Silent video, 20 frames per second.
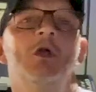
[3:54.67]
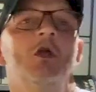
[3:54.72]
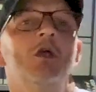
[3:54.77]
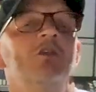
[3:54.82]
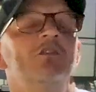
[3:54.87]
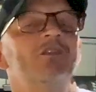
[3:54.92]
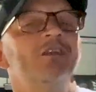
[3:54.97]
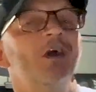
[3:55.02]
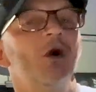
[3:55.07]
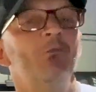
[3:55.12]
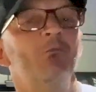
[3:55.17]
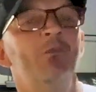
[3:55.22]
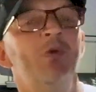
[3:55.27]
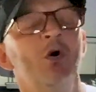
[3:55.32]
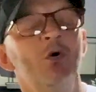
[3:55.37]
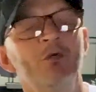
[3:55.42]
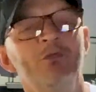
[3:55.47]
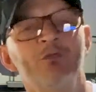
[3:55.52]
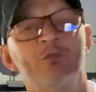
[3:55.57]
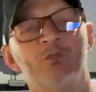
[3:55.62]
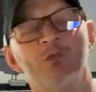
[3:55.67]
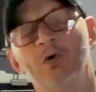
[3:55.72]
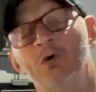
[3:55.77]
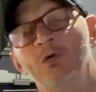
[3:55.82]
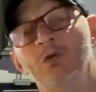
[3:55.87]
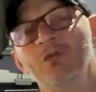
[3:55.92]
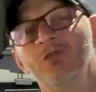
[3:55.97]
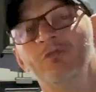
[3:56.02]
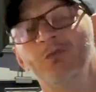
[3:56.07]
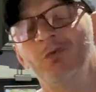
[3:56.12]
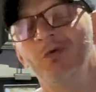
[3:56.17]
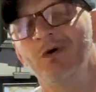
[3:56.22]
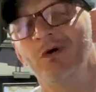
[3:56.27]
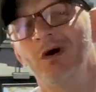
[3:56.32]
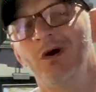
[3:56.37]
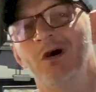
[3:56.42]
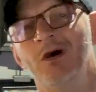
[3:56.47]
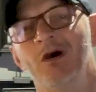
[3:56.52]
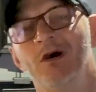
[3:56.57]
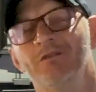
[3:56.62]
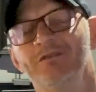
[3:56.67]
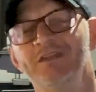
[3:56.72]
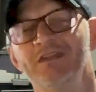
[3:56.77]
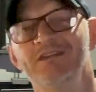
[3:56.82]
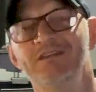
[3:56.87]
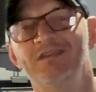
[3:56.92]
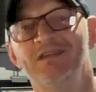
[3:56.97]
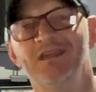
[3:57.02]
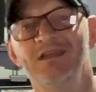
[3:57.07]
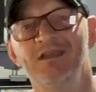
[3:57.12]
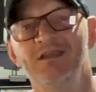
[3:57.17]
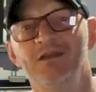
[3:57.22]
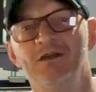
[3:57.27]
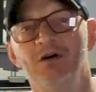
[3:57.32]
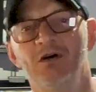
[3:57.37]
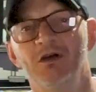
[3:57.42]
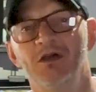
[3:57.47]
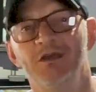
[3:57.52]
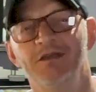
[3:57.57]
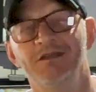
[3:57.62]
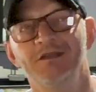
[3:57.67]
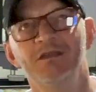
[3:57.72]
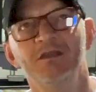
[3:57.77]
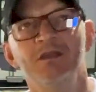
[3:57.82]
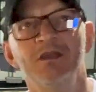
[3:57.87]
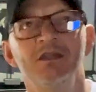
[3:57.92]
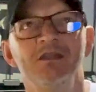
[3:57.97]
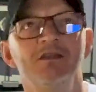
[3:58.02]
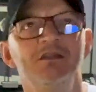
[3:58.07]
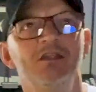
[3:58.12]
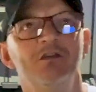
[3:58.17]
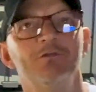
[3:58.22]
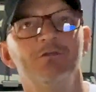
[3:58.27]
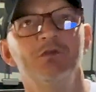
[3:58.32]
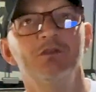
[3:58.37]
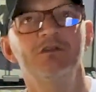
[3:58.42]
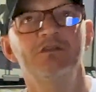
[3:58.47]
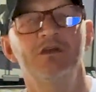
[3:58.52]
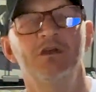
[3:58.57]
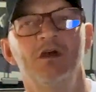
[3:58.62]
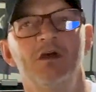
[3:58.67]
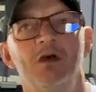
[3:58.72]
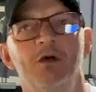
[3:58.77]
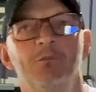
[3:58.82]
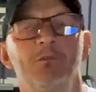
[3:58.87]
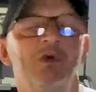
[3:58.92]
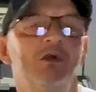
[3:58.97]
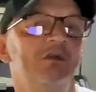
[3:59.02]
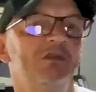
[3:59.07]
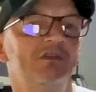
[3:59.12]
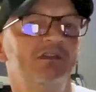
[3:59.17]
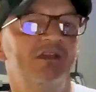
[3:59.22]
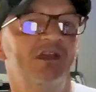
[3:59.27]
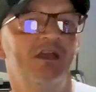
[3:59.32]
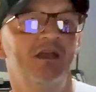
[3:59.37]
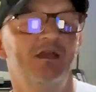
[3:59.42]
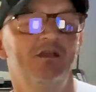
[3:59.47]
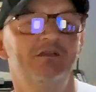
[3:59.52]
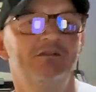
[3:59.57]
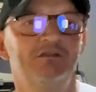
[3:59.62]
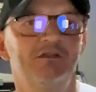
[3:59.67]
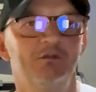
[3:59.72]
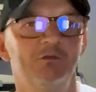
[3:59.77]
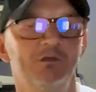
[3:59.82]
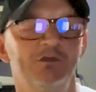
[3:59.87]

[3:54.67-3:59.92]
So now both roles will often take on different tasks and